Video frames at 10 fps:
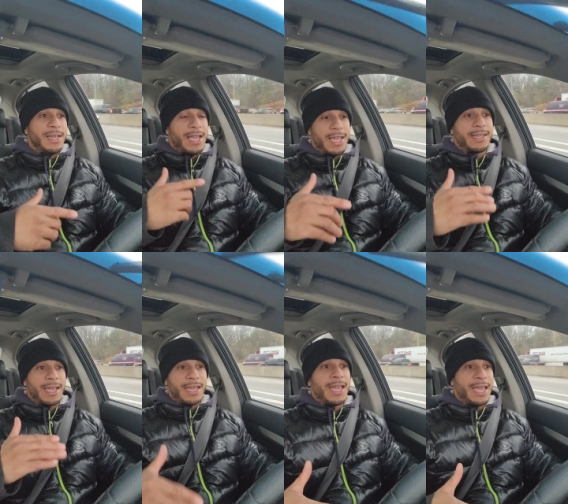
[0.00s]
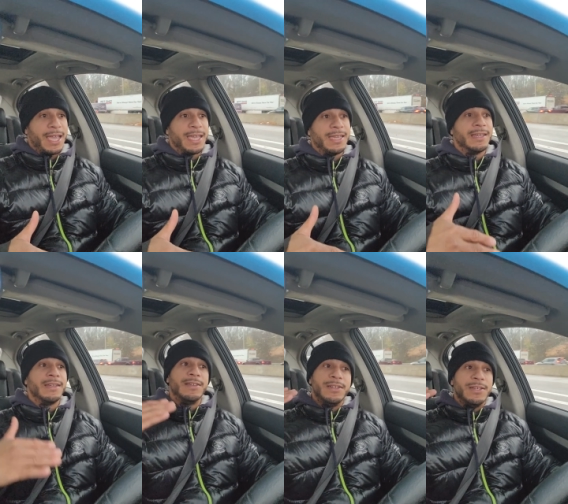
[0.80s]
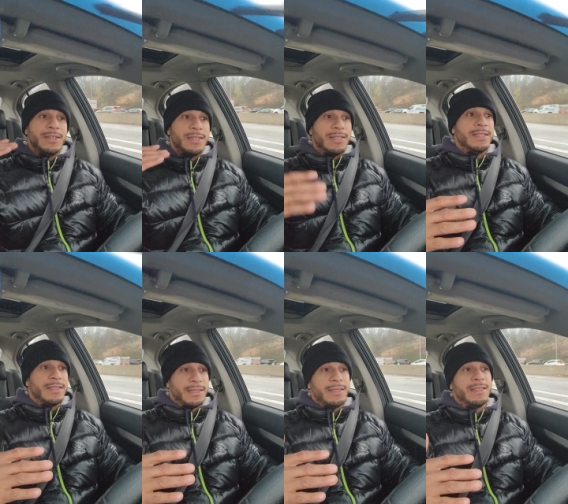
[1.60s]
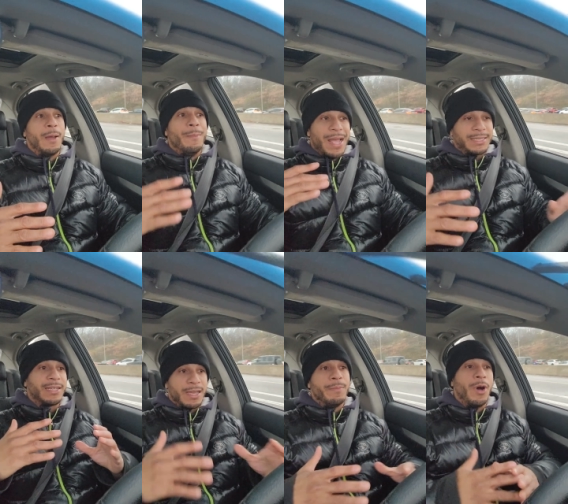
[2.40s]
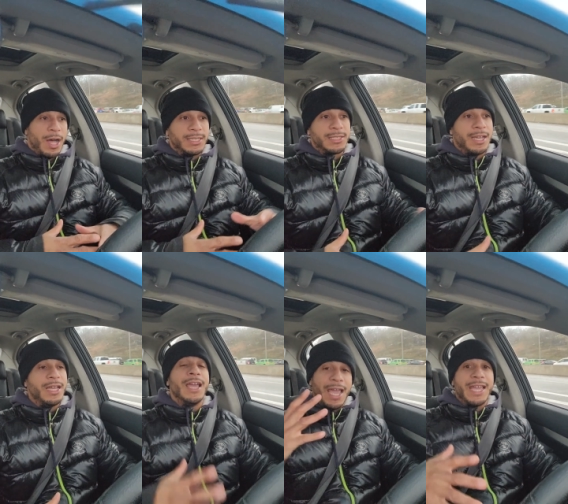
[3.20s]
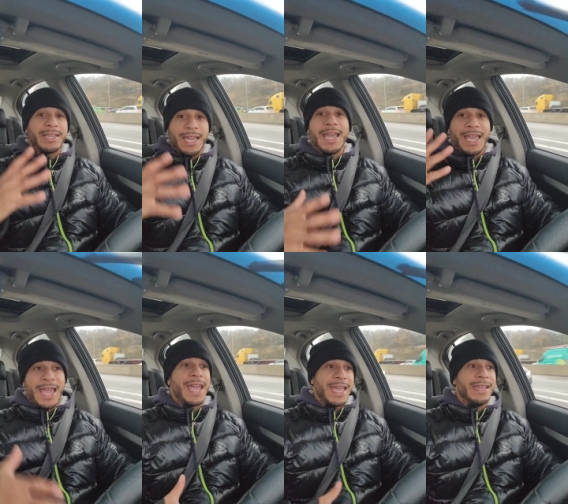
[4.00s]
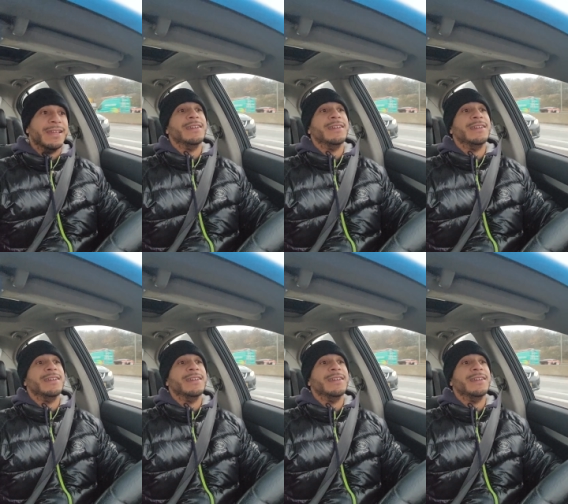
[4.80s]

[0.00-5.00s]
aka the Mexican monster, aka